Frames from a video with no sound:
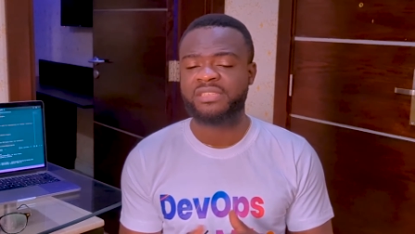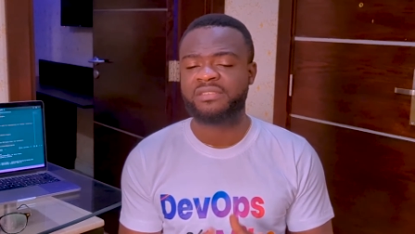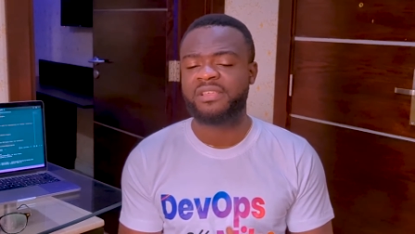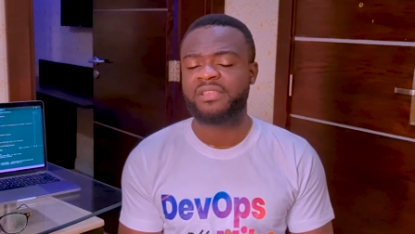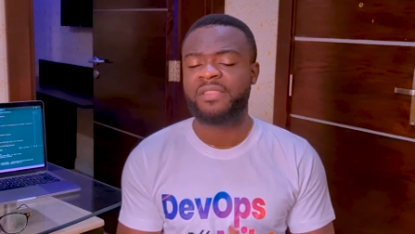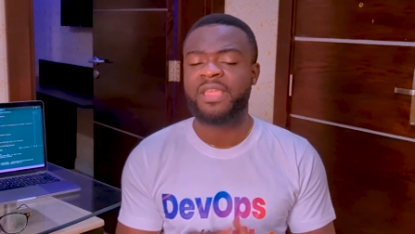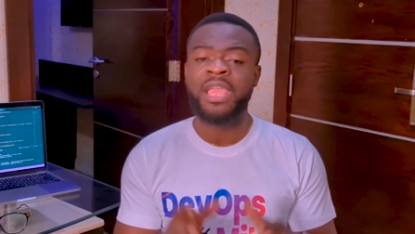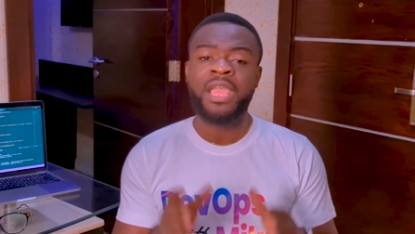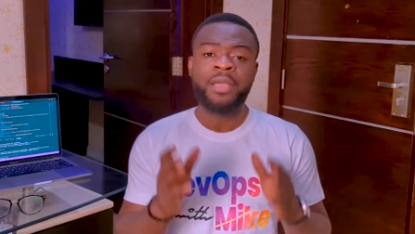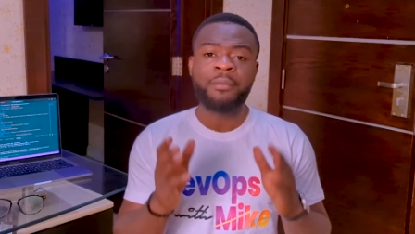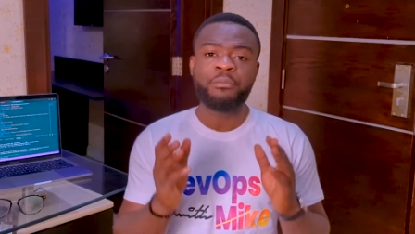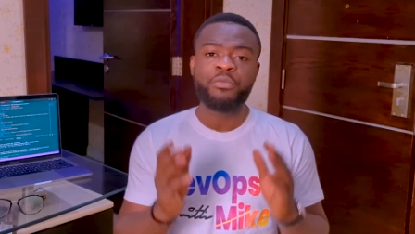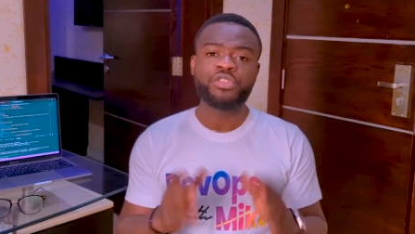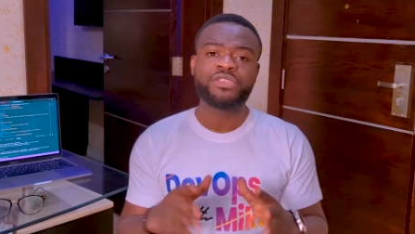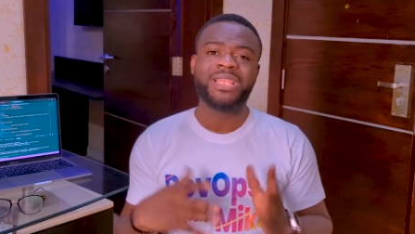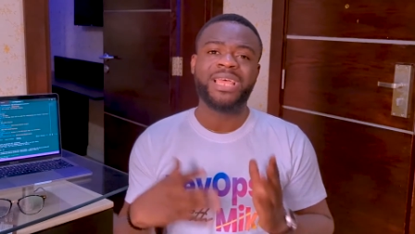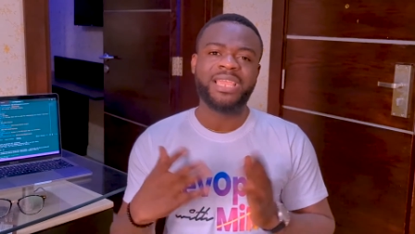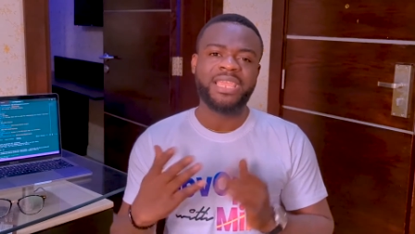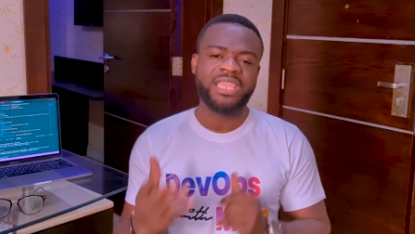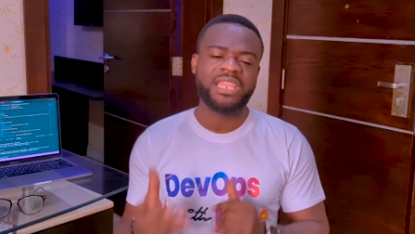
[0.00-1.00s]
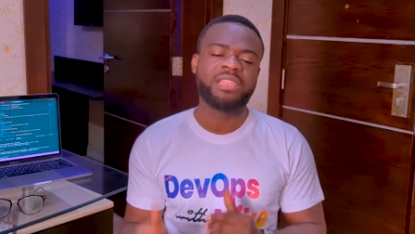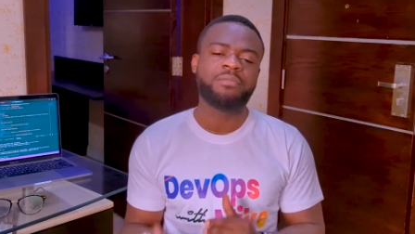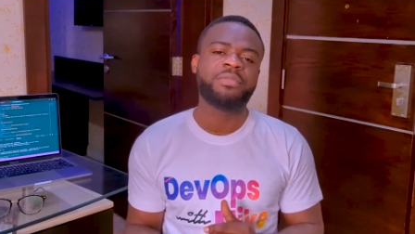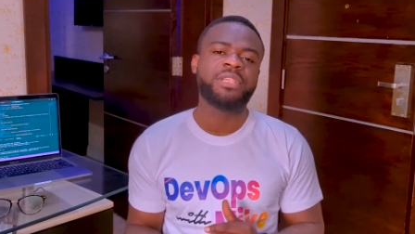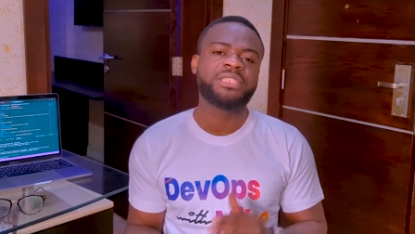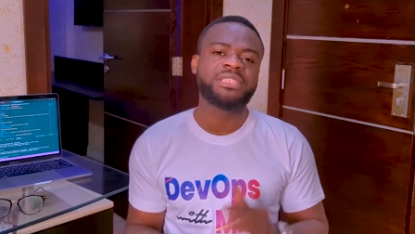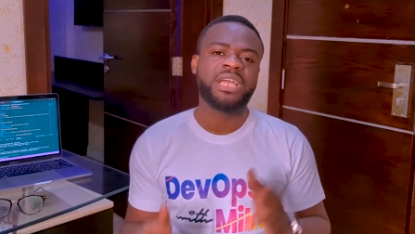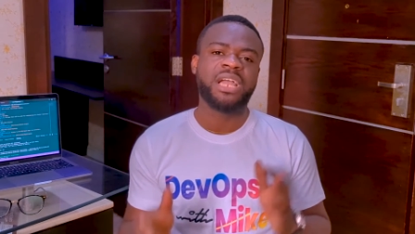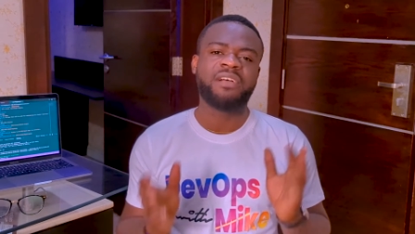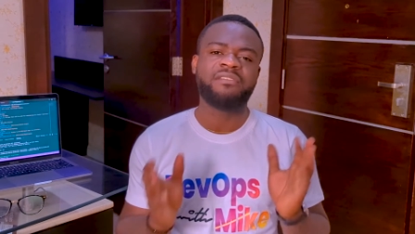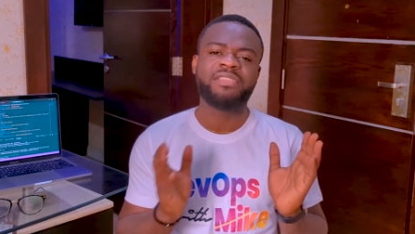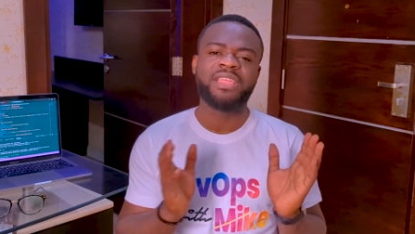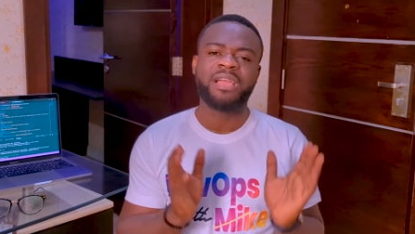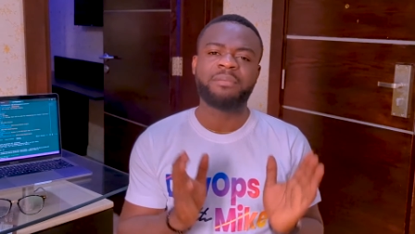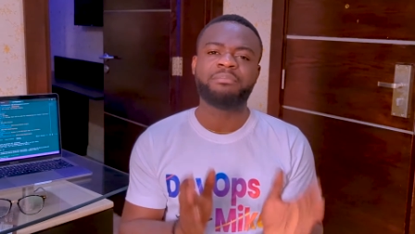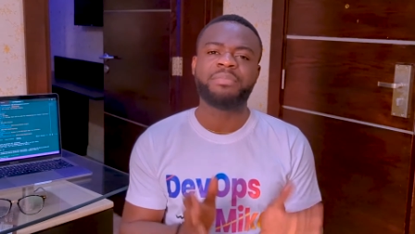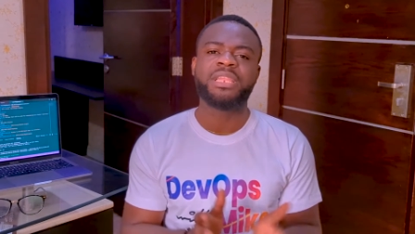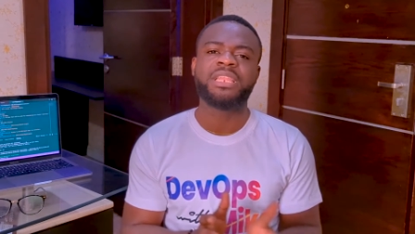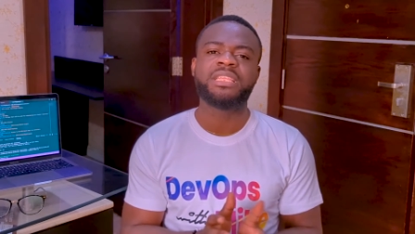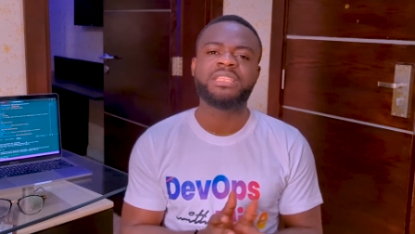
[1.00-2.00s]
is that most academies have the
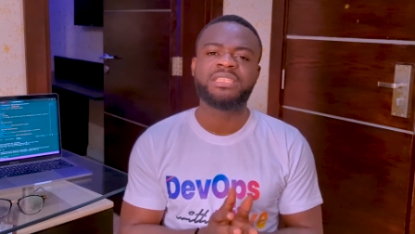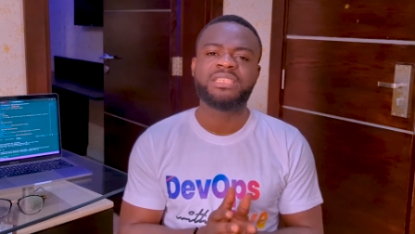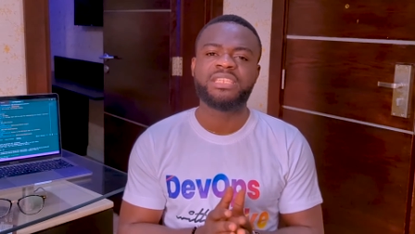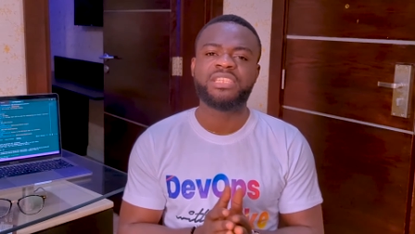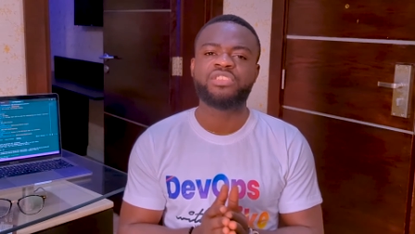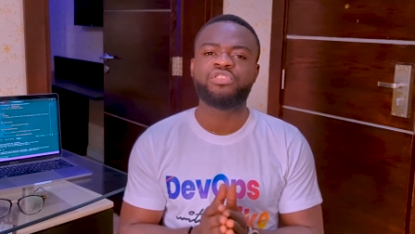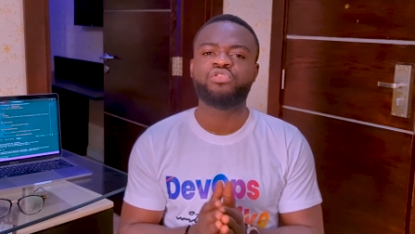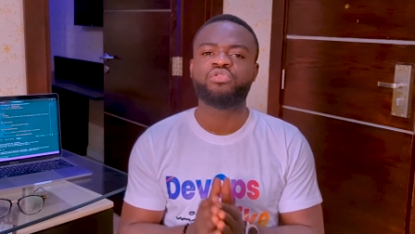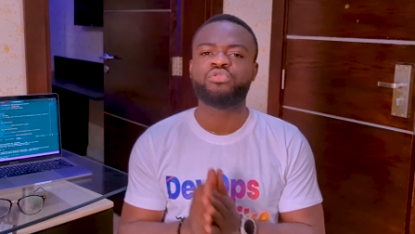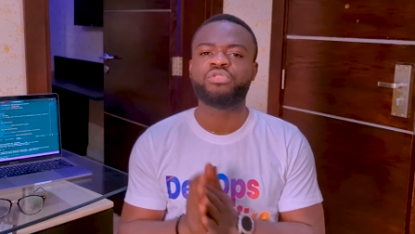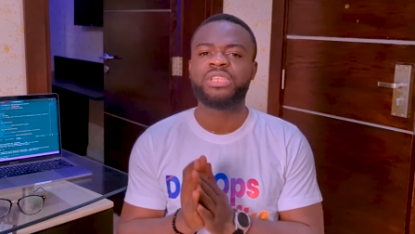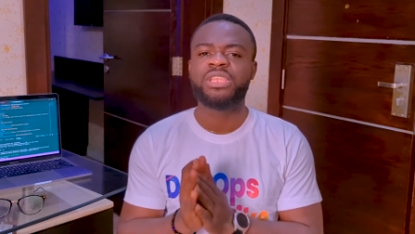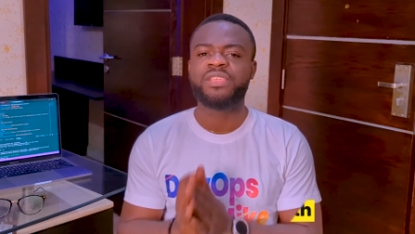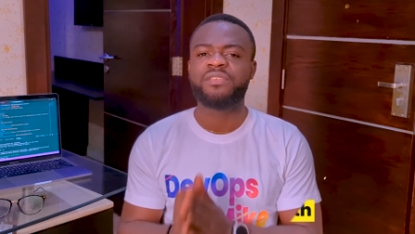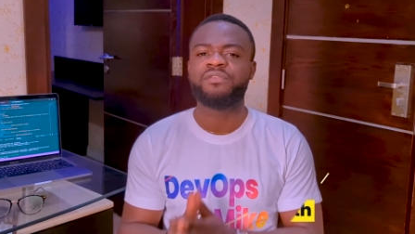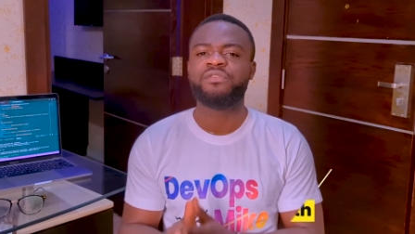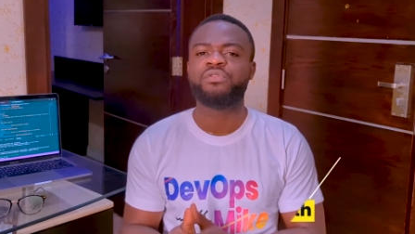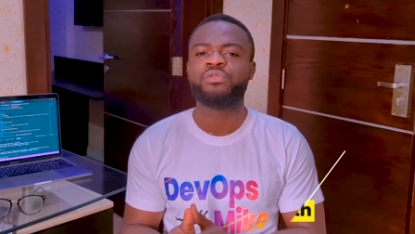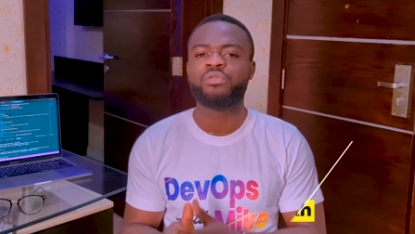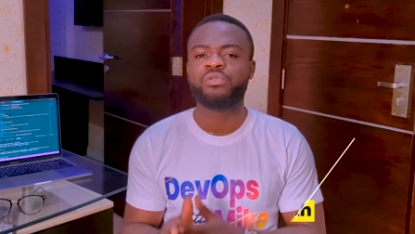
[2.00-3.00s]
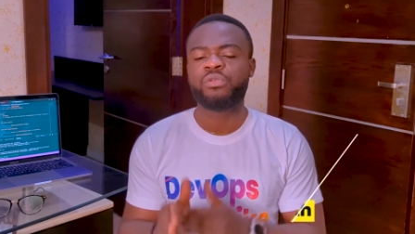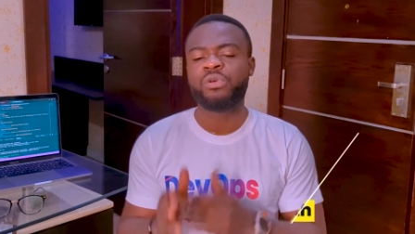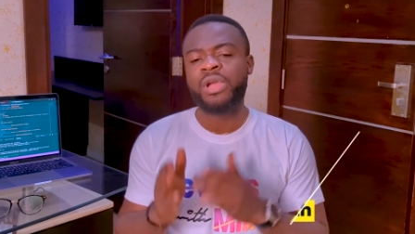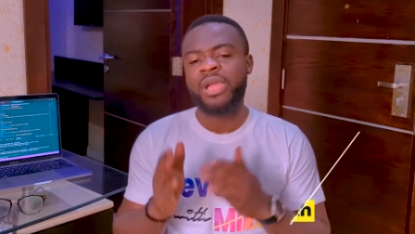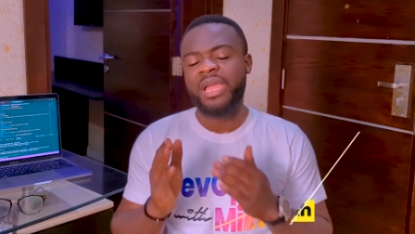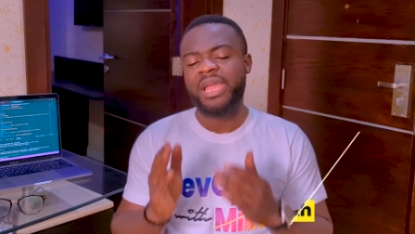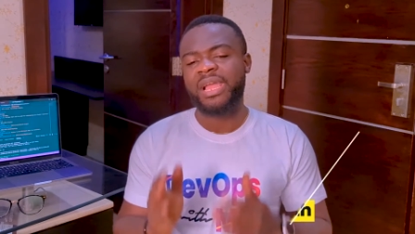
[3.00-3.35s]
ability to give you